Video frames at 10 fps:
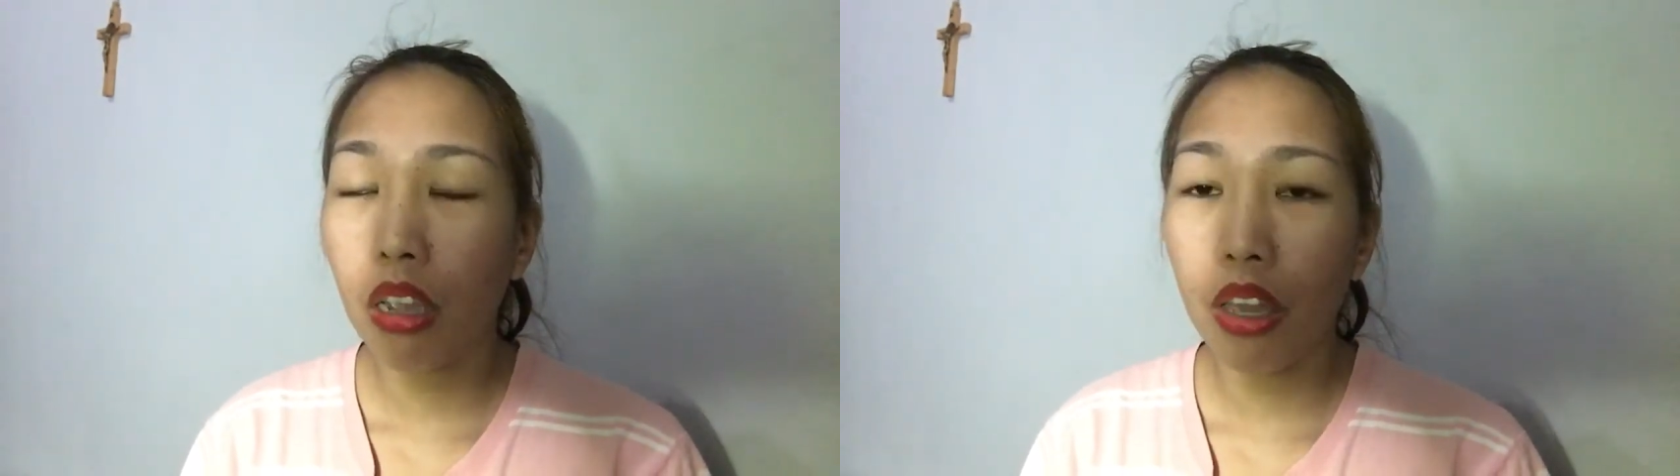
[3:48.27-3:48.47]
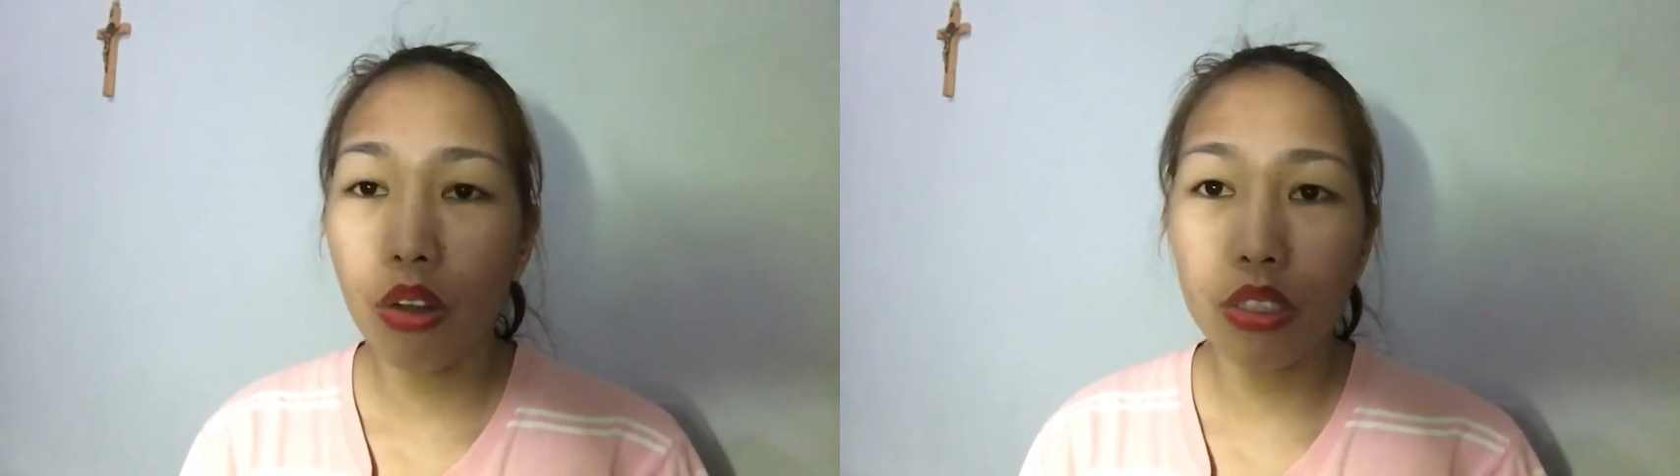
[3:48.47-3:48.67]

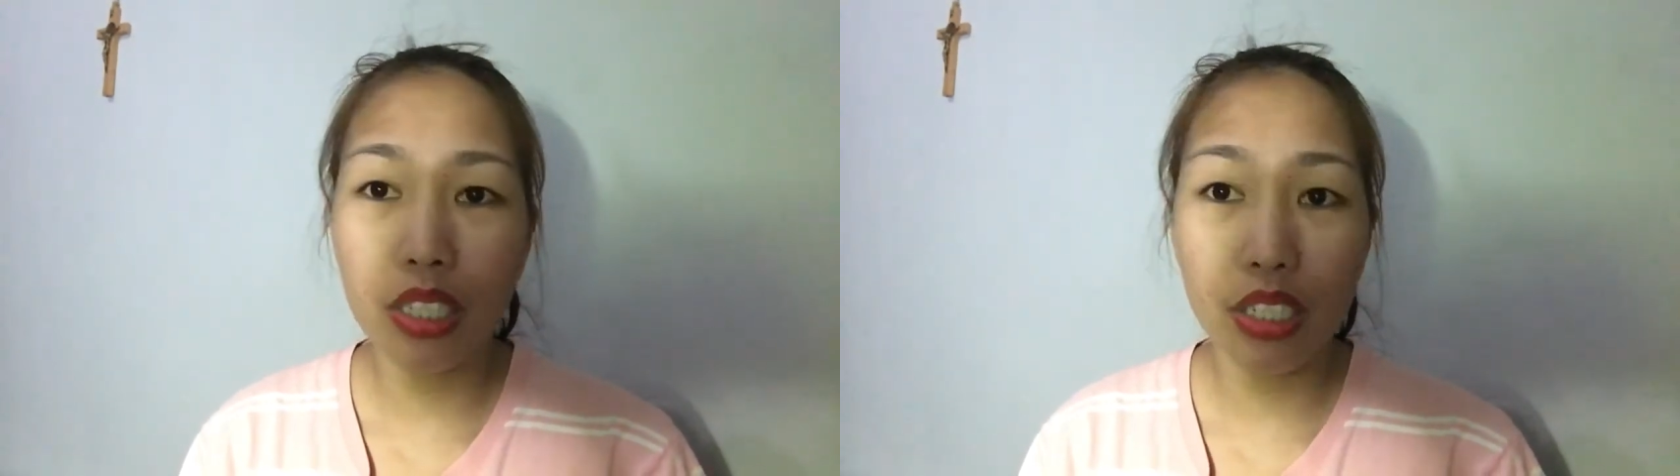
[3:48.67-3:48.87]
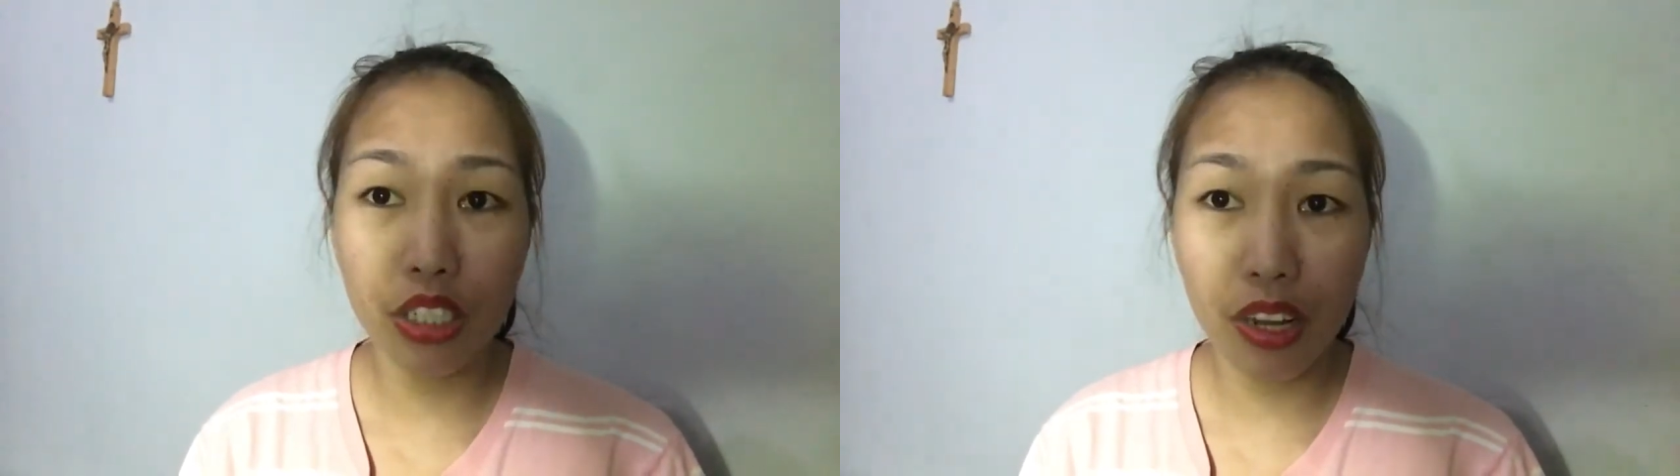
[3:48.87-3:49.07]
I also
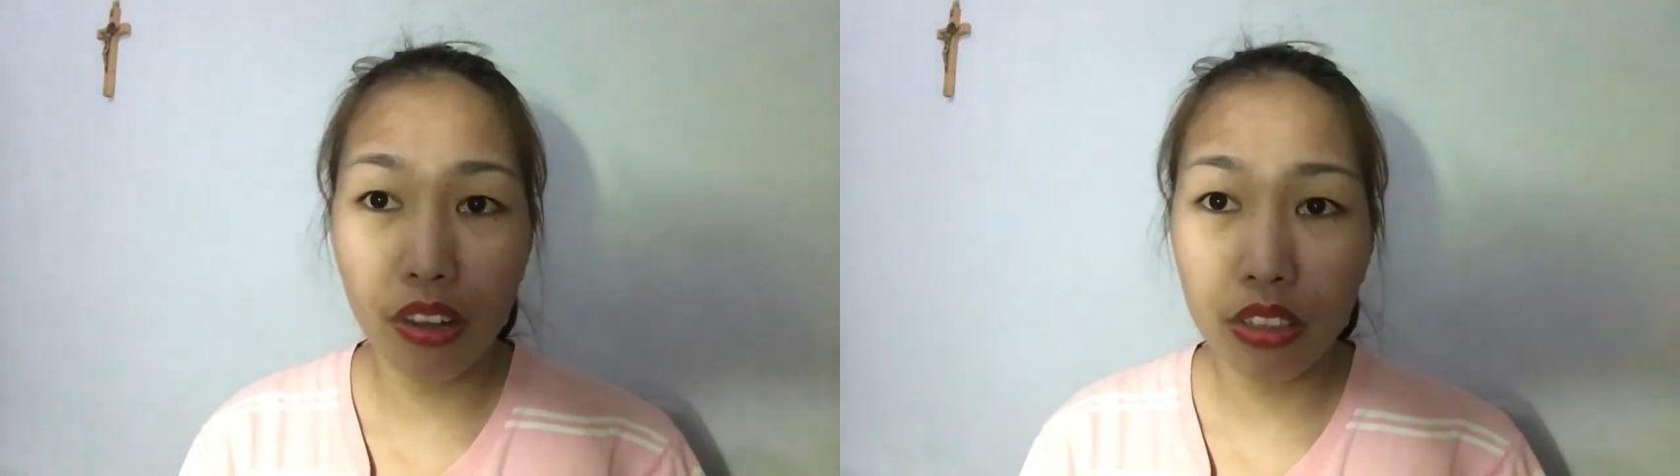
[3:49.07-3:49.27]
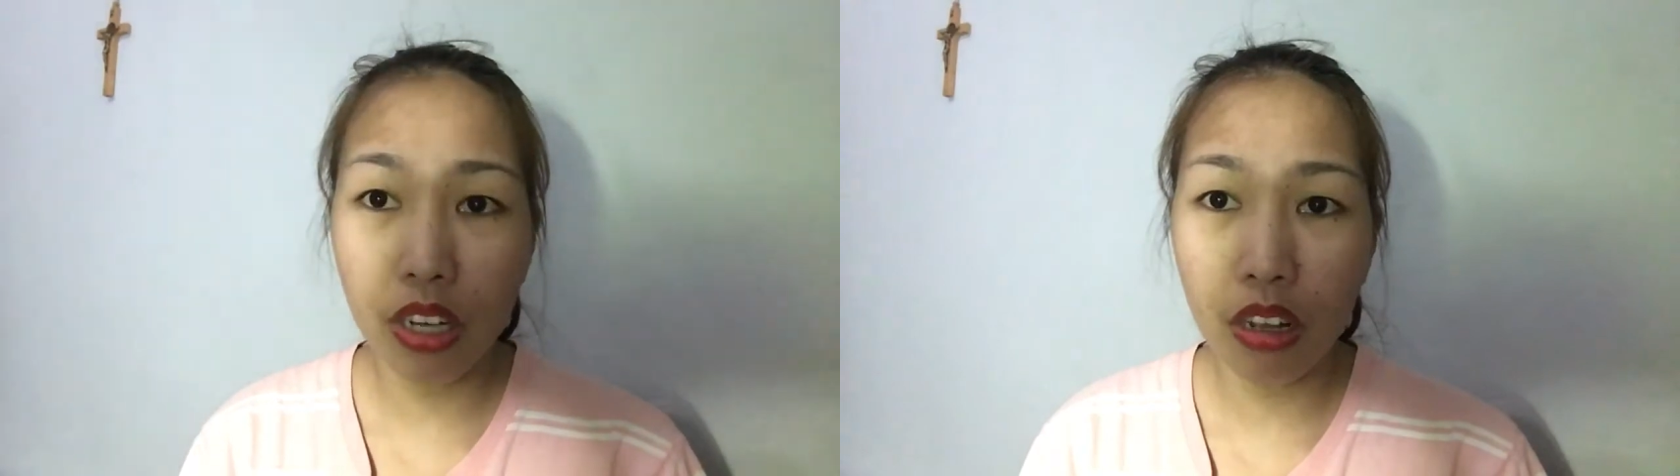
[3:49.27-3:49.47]
eat
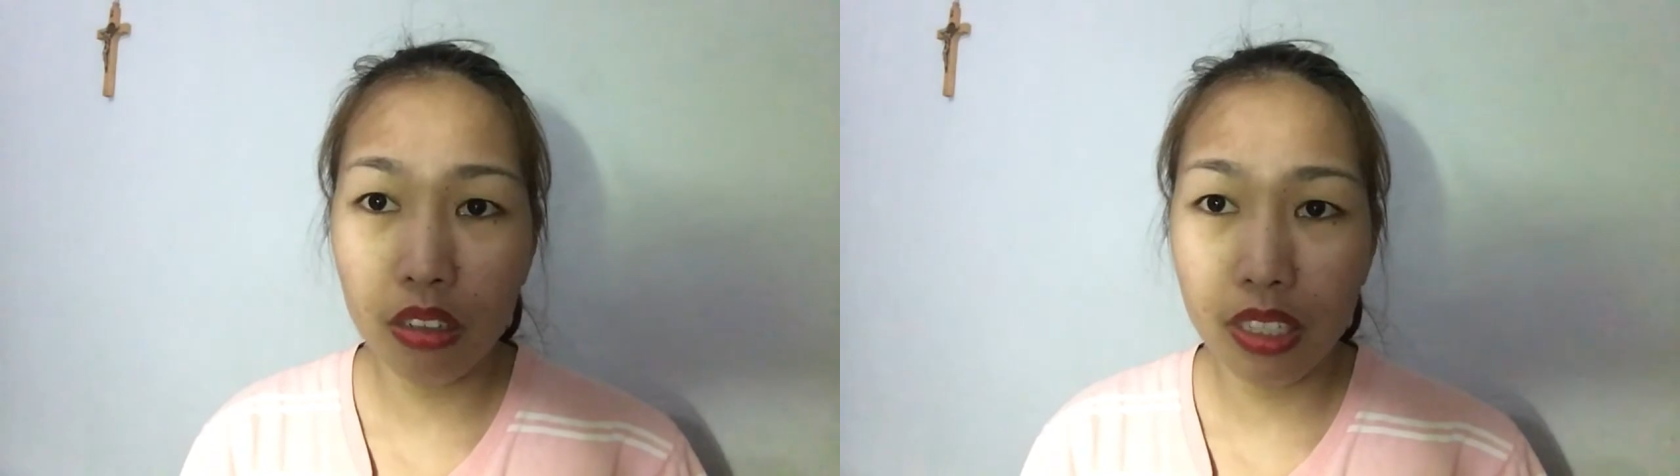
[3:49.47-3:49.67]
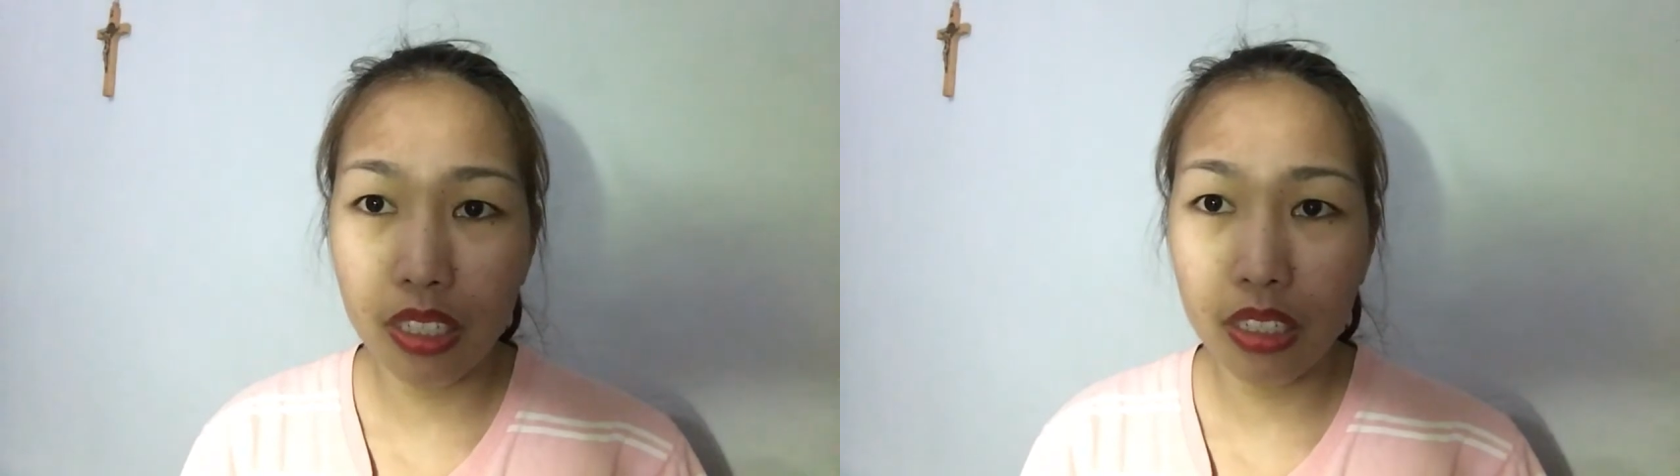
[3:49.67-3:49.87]
shock
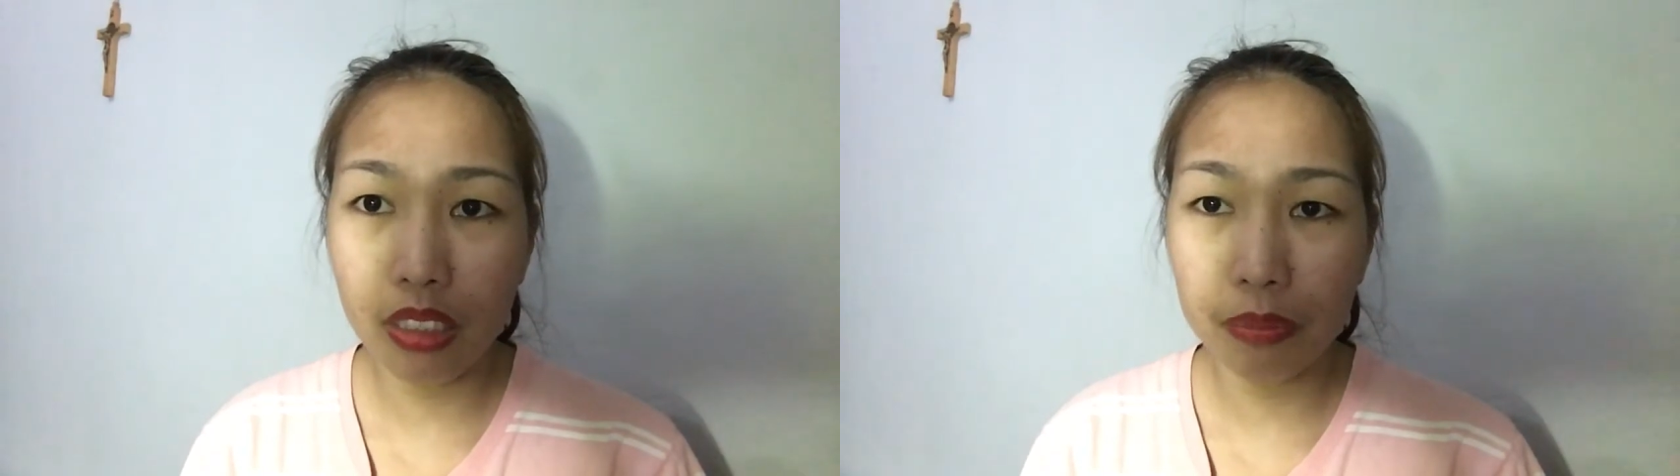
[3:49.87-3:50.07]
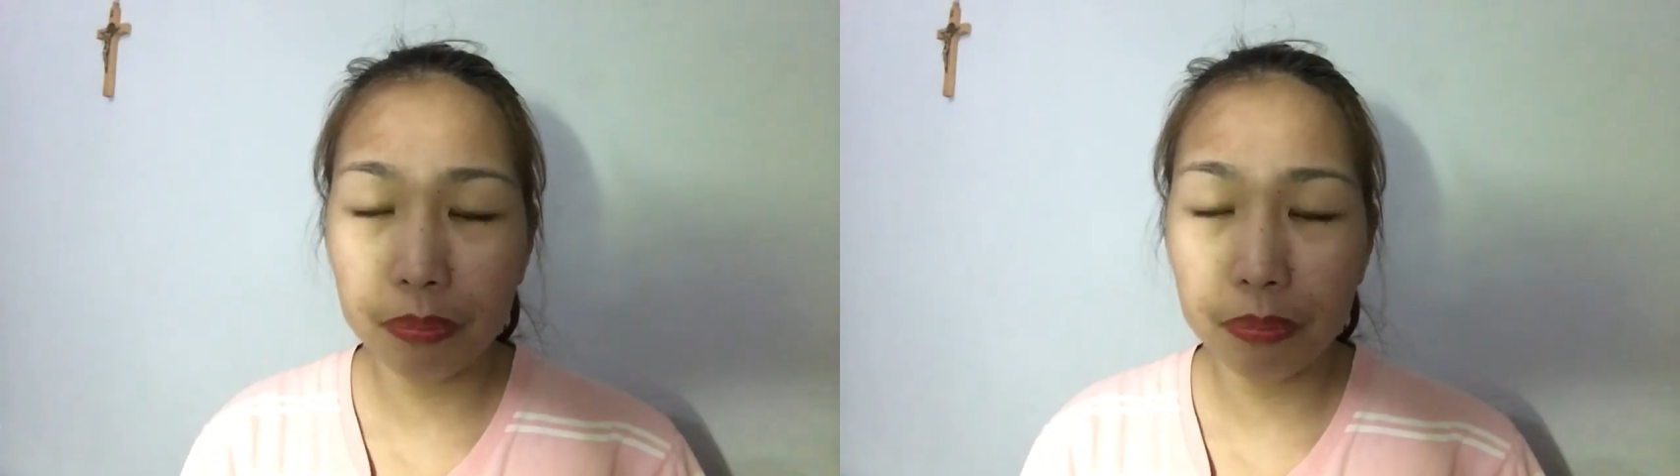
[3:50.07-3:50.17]
chocolate,